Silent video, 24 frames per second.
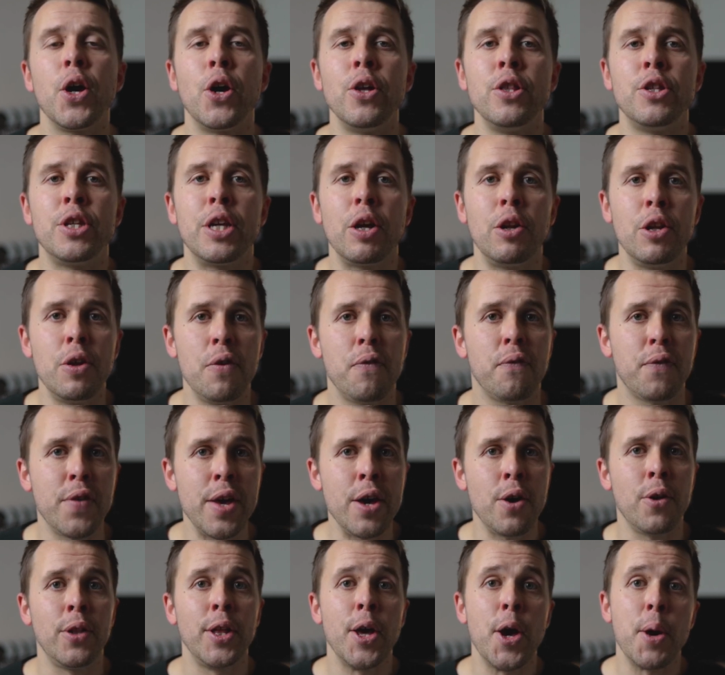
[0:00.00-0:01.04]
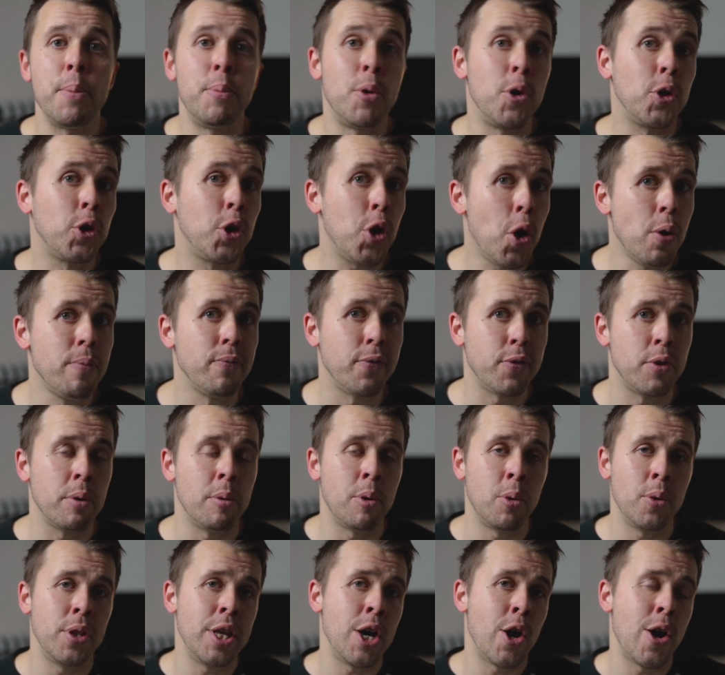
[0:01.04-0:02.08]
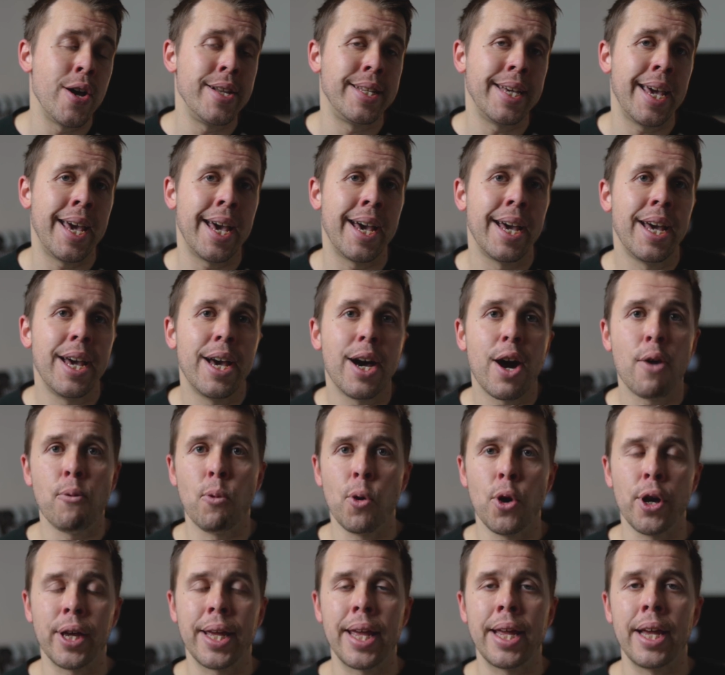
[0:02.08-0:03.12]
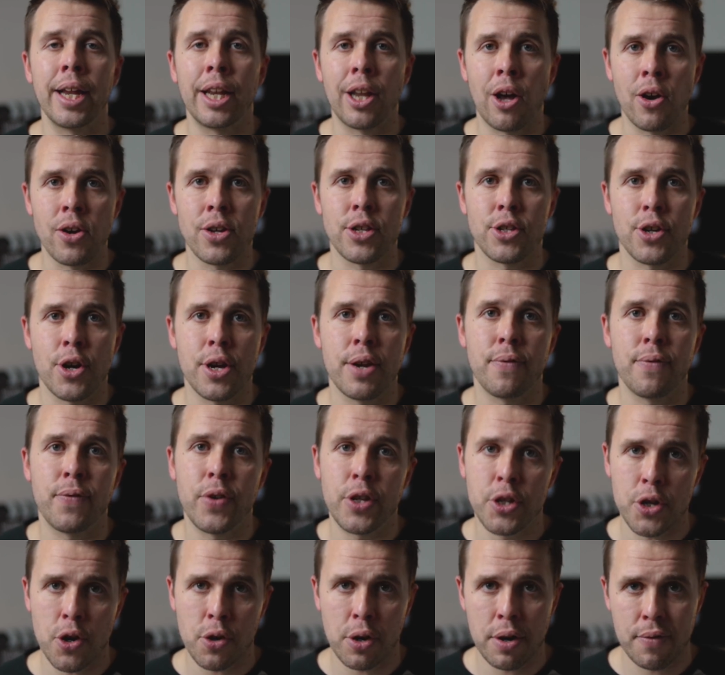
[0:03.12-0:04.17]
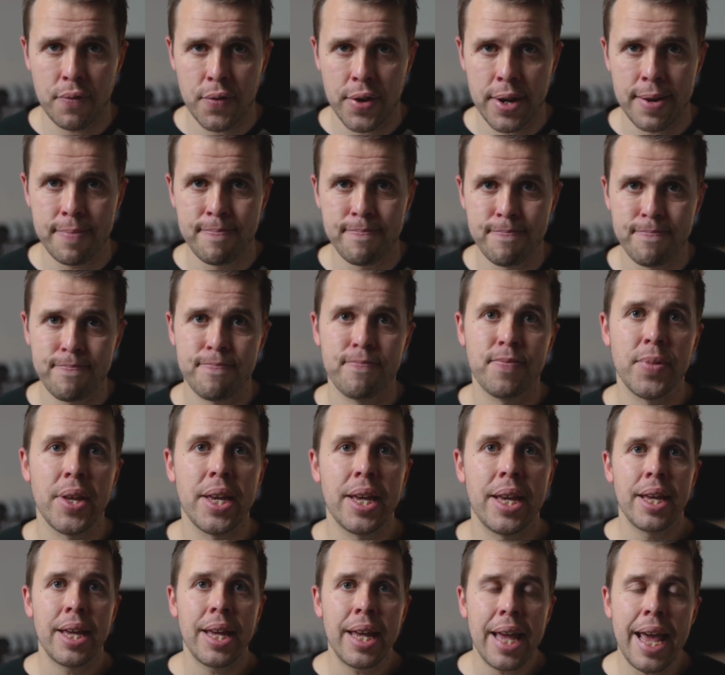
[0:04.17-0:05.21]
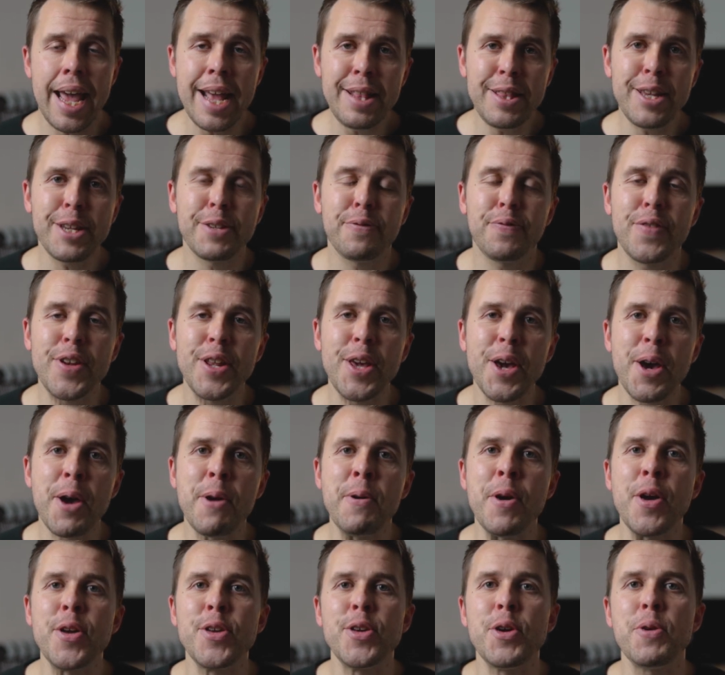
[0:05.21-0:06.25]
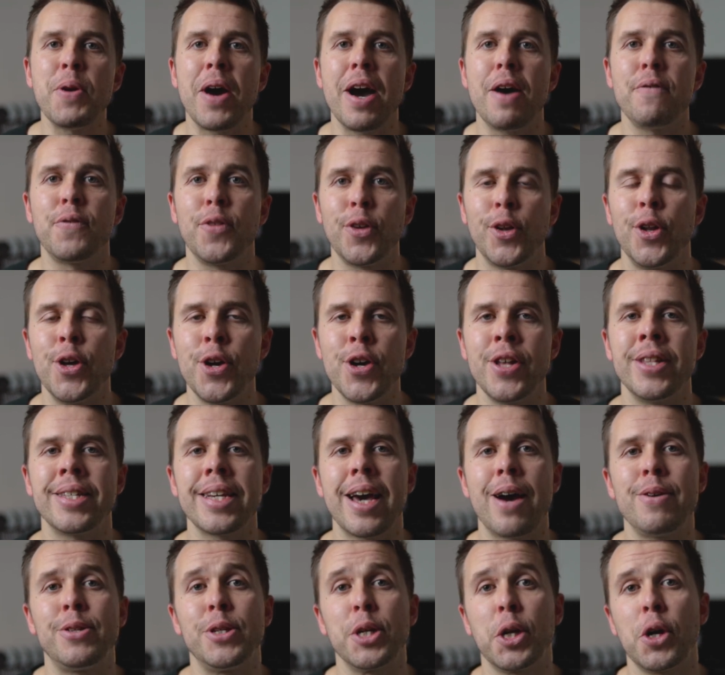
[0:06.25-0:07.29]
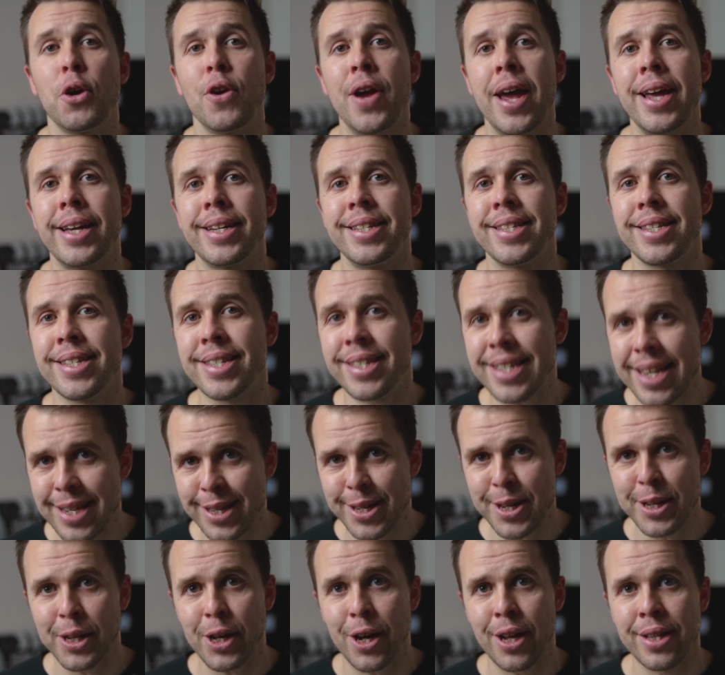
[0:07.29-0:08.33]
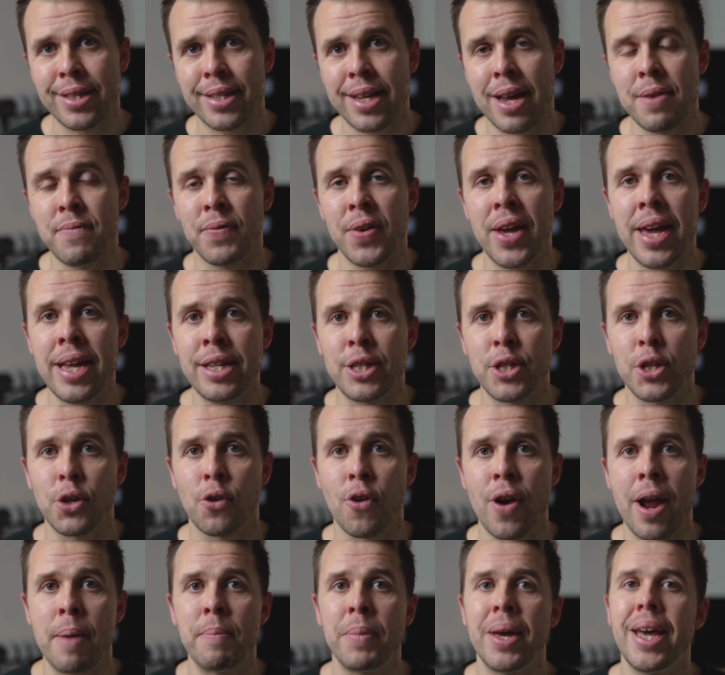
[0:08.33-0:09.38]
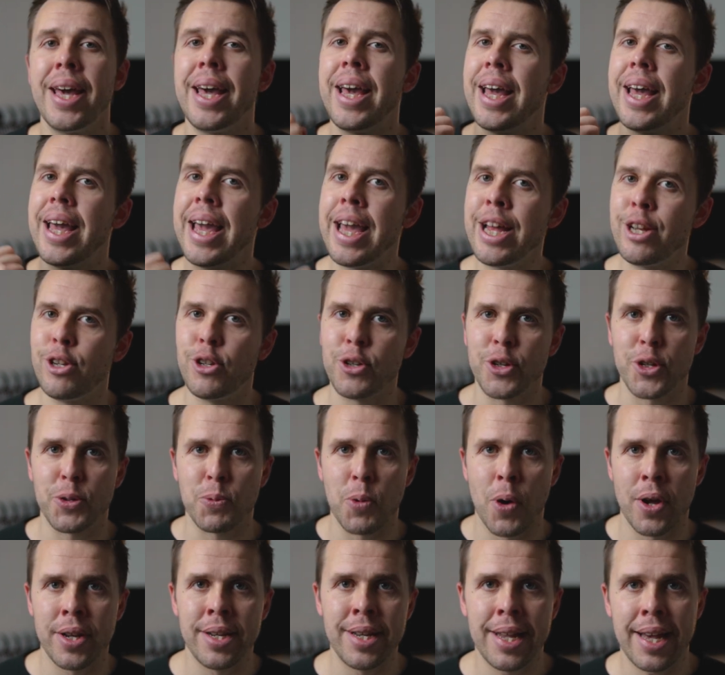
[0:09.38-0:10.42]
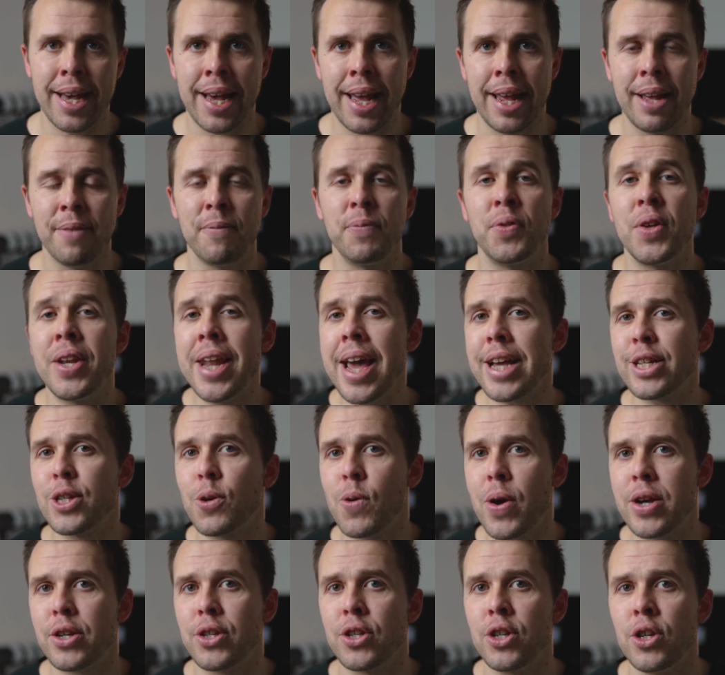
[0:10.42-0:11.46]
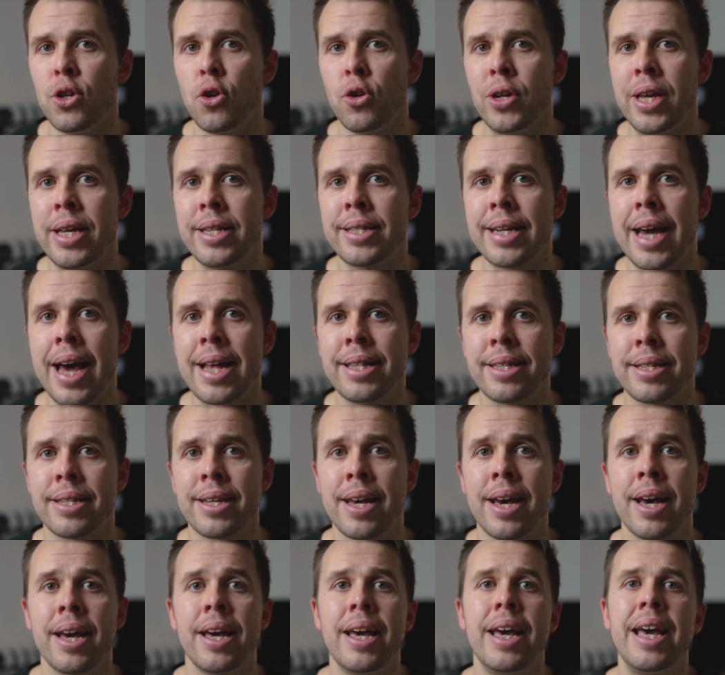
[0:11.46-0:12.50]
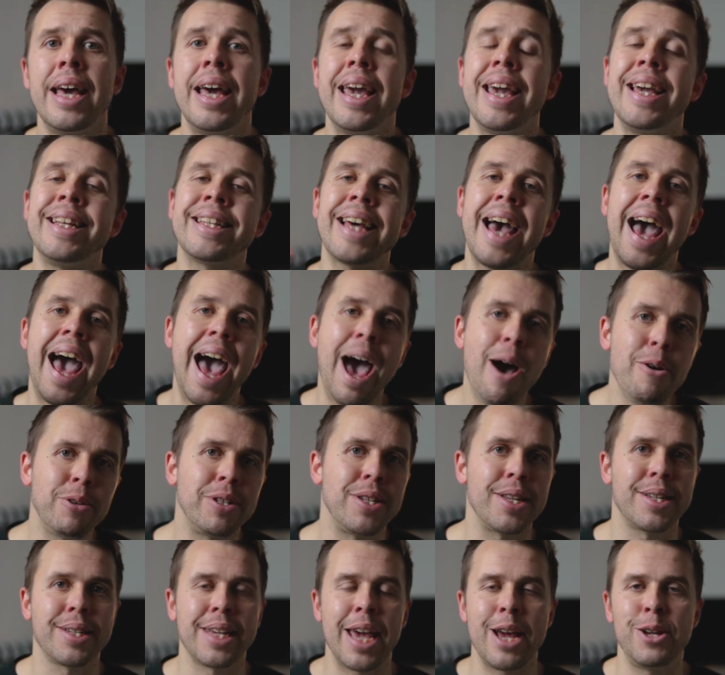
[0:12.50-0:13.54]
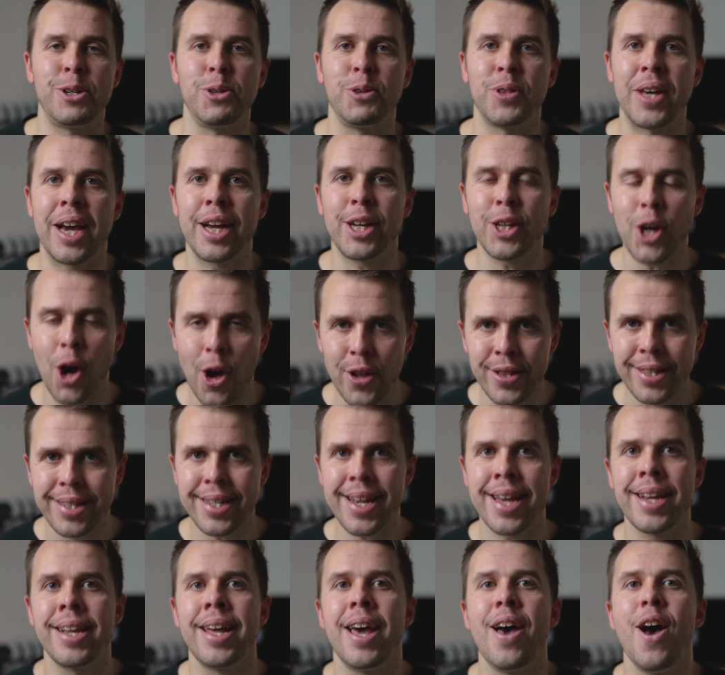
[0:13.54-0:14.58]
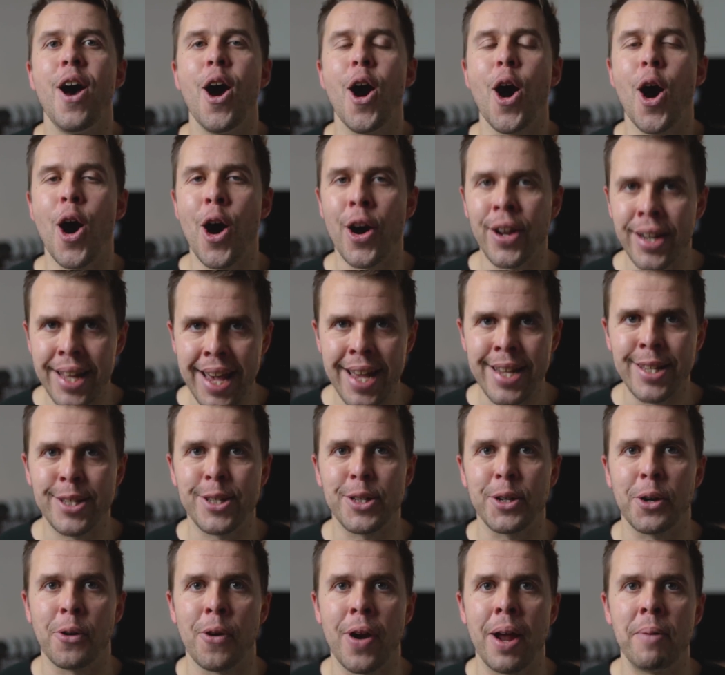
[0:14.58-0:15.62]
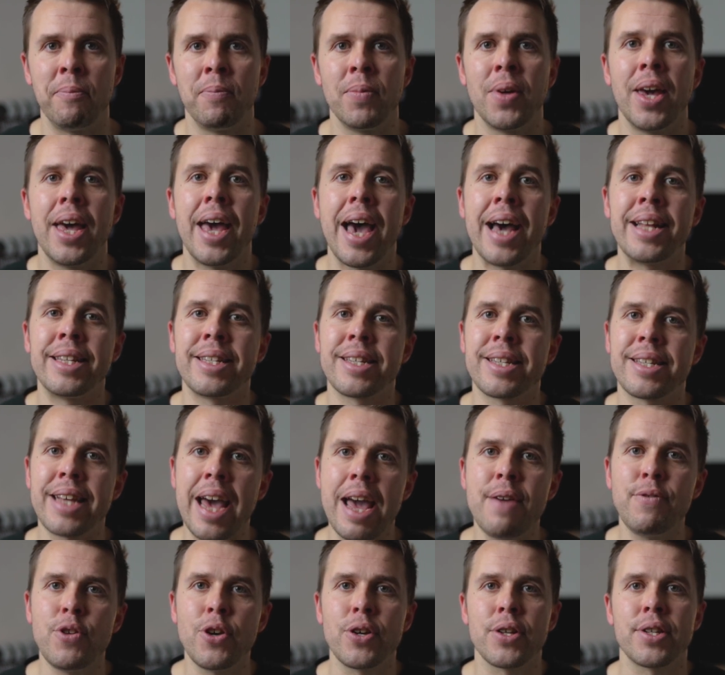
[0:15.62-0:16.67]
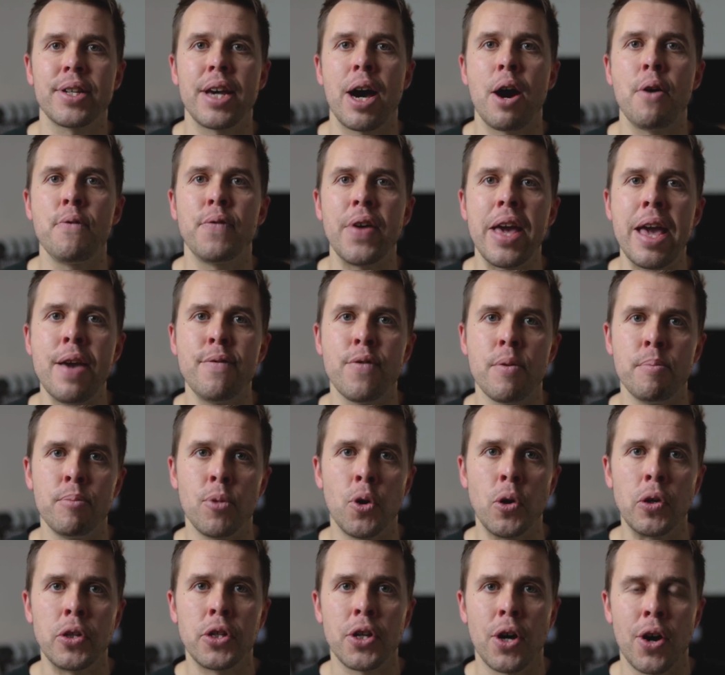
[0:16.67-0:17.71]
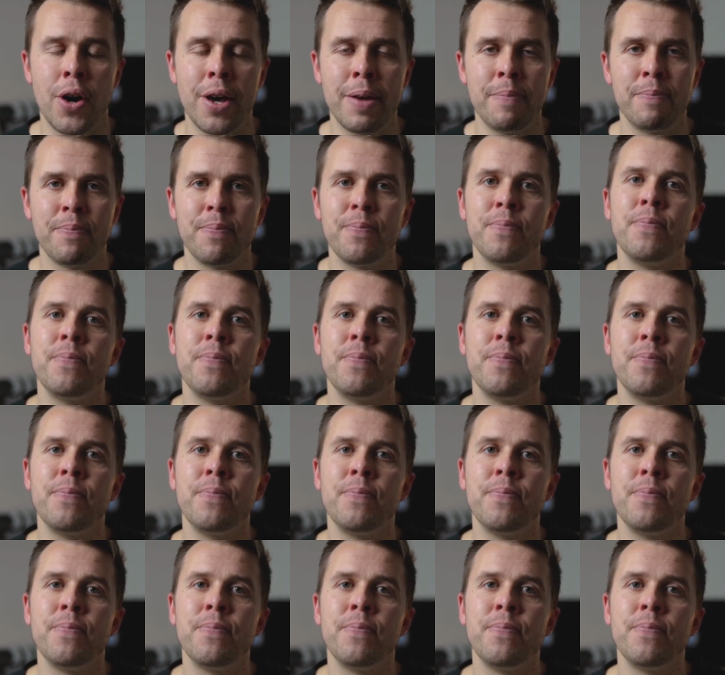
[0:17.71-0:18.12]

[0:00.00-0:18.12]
until you feel more comfortable with the idea of working alongside a photographer. In this video, you have learned how to create consistent content for Instagram in just one day. The next question you'll need to answer is how to schedule that content on Instagram and save yourself even more time.